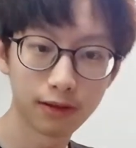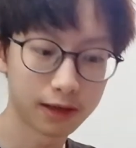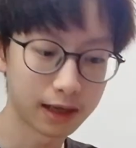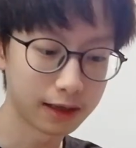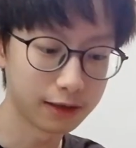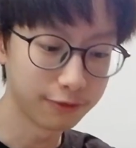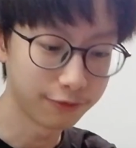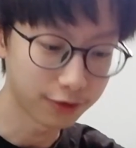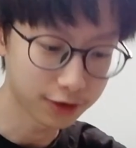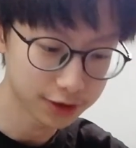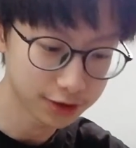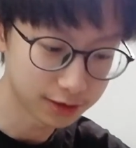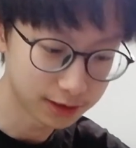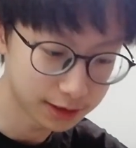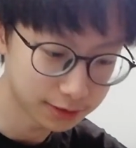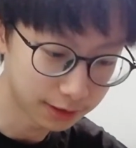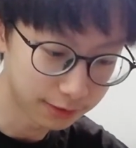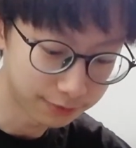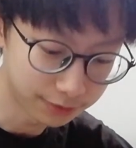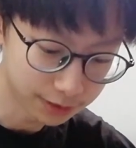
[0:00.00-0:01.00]
okay, you focus on
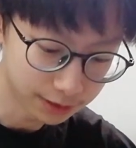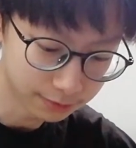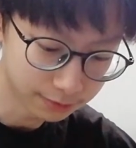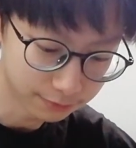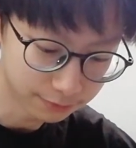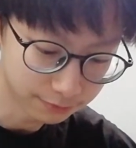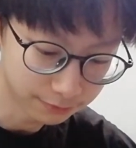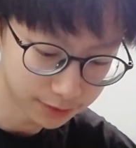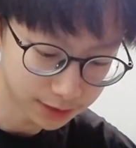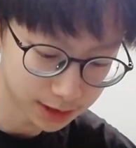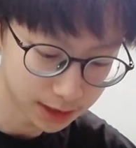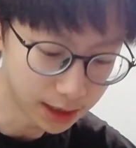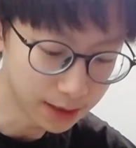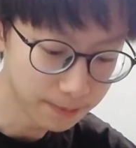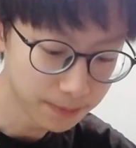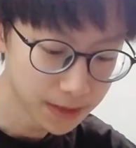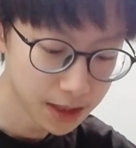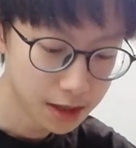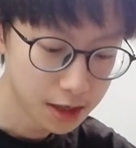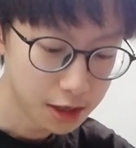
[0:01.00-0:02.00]
this one first,
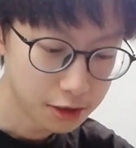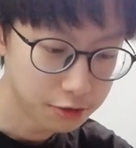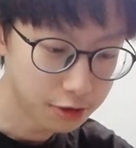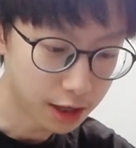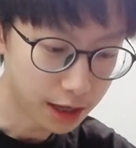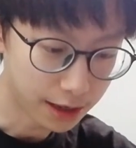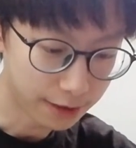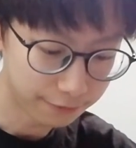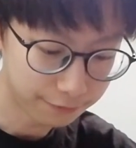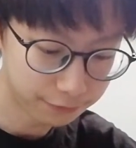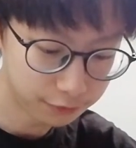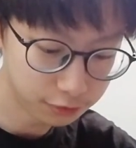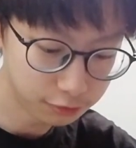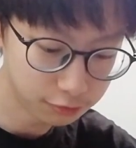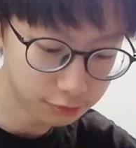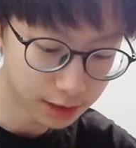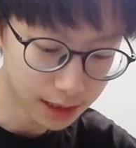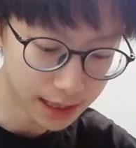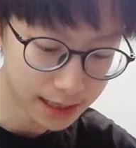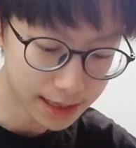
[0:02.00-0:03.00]
yeah. You have
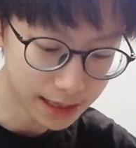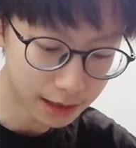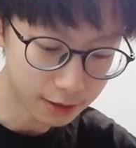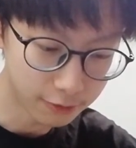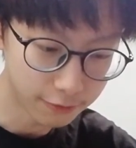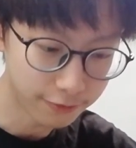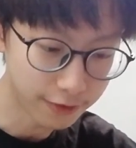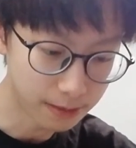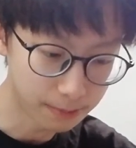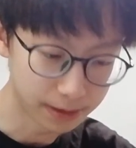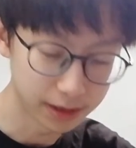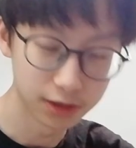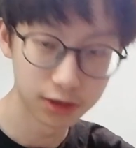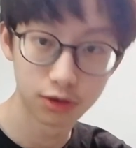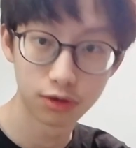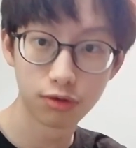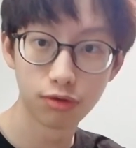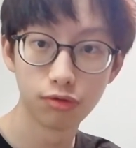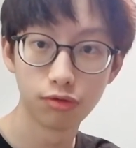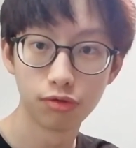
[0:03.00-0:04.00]
2a alpha minus
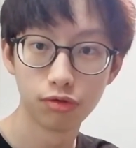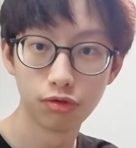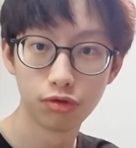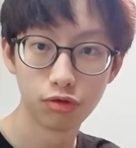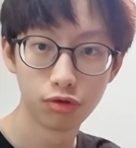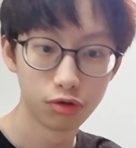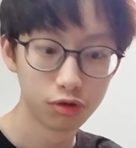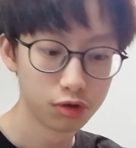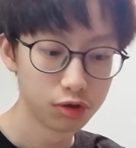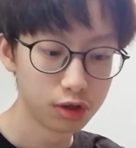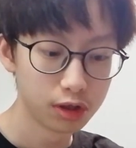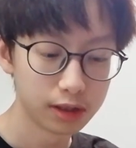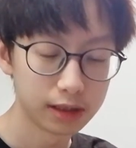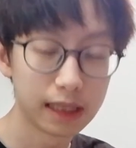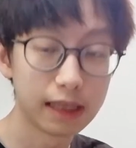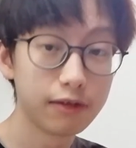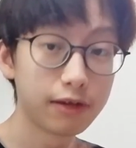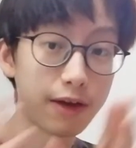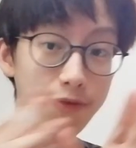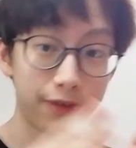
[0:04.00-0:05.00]
2.
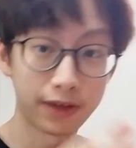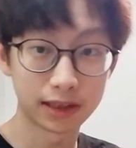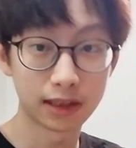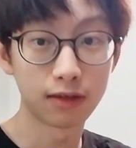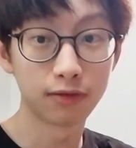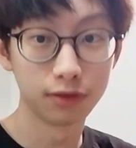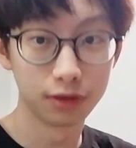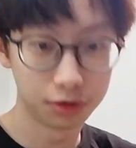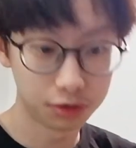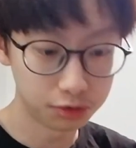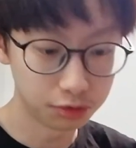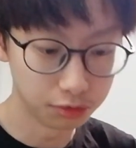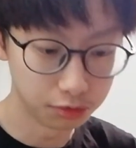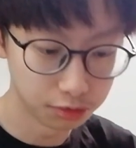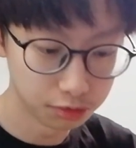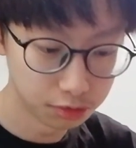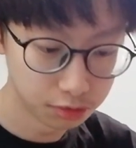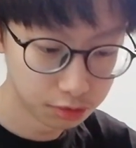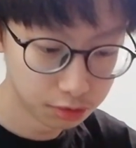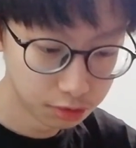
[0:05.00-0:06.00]
Then you can factor out the
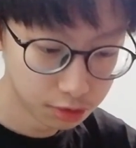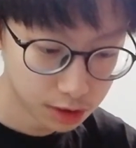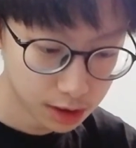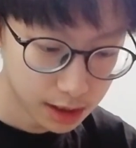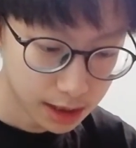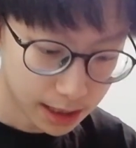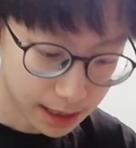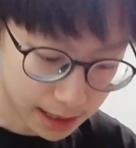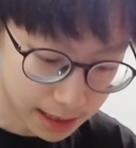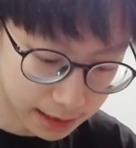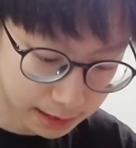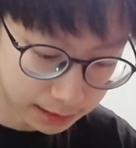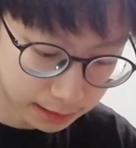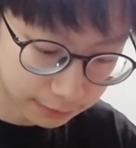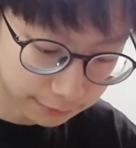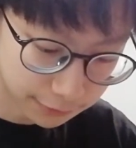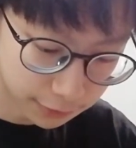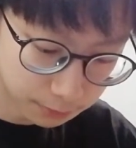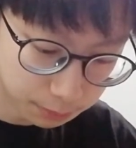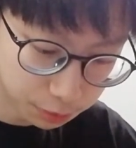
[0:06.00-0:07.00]
2. And
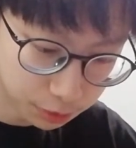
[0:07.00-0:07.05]
if you